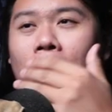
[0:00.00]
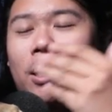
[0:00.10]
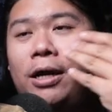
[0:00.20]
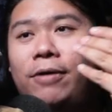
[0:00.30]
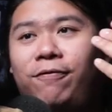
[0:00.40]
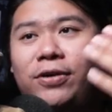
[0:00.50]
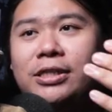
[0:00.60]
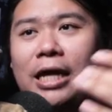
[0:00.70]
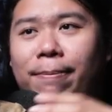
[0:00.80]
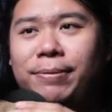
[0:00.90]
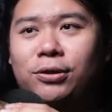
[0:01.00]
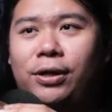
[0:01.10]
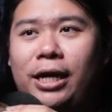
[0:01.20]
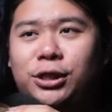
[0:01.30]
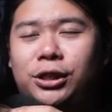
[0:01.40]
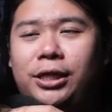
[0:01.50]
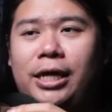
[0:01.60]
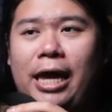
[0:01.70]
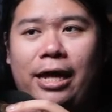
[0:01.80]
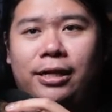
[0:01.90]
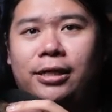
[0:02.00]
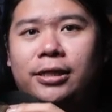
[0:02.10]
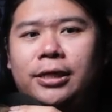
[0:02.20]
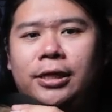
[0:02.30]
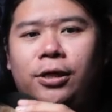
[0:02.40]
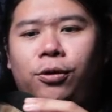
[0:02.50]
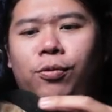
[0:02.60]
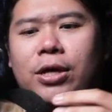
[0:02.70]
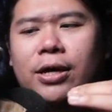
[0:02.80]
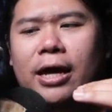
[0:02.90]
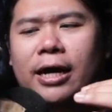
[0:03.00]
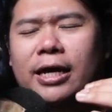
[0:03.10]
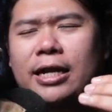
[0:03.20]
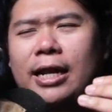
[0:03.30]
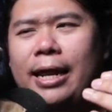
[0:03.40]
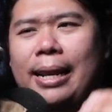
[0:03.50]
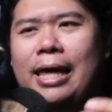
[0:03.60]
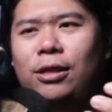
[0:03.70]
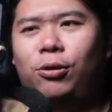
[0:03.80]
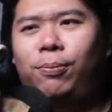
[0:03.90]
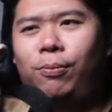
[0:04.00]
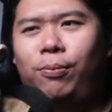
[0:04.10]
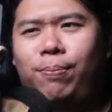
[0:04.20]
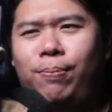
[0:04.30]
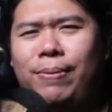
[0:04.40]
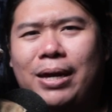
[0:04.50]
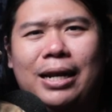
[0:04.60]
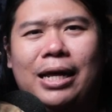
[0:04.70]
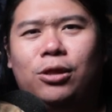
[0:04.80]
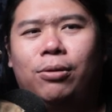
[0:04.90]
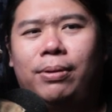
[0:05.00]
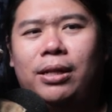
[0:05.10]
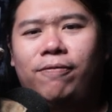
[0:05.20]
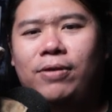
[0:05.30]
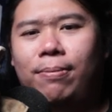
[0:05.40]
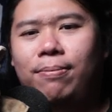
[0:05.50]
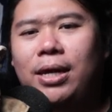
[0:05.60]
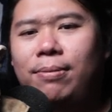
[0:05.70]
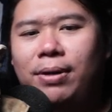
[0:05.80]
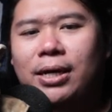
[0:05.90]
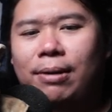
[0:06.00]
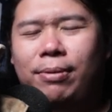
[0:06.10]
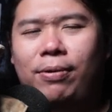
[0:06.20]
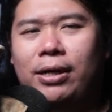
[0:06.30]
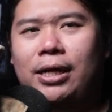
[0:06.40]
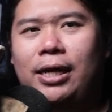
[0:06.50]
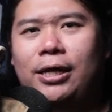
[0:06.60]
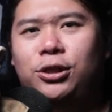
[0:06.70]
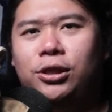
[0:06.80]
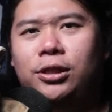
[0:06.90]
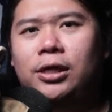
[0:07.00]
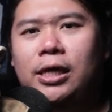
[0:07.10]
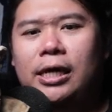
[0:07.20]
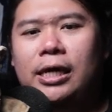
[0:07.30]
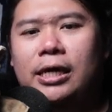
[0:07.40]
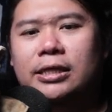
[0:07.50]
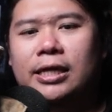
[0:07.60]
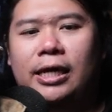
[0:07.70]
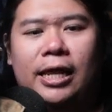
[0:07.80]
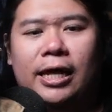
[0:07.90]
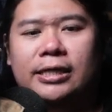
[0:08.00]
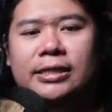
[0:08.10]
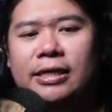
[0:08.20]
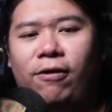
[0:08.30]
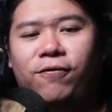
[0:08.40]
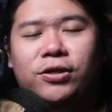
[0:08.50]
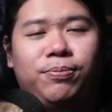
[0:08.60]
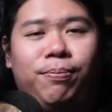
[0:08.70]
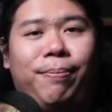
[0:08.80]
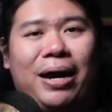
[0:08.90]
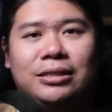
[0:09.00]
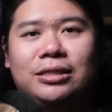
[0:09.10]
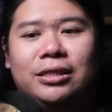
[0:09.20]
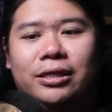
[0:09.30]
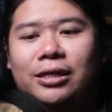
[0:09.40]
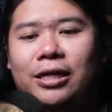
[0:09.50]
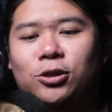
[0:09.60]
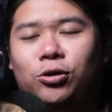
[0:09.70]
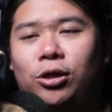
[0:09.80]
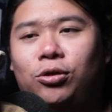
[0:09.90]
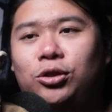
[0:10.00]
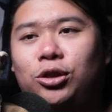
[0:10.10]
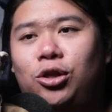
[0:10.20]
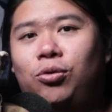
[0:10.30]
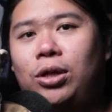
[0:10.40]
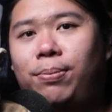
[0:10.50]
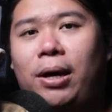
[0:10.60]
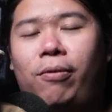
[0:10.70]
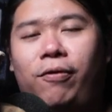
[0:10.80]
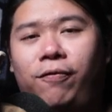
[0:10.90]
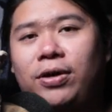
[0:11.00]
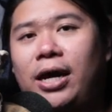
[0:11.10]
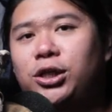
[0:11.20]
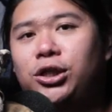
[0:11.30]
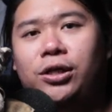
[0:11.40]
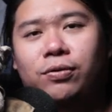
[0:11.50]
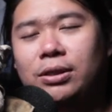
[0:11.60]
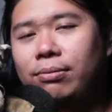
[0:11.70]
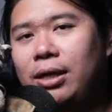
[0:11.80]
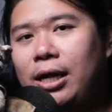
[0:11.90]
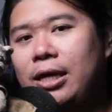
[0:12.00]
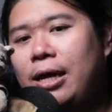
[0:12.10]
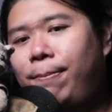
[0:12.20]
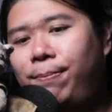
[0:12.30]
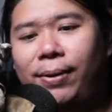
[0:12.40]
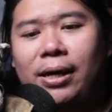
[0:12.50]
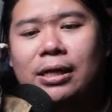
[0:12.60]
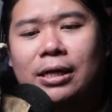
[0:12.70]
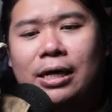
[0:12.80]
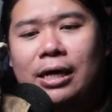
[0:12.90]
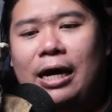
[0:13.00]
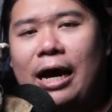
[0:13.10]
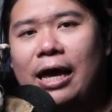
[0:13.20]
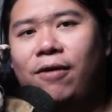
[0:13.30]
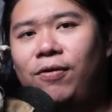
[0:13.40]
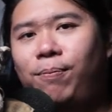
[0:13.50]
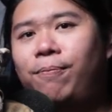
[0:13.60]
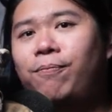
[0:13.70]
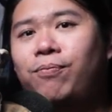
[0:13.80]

the first episode actually ended, we are kind of like being led to believe that maybe Kamen Rider Legend is kind of like a selfish bastard that is trying to steal the power of Gotchard or something like that. But I have a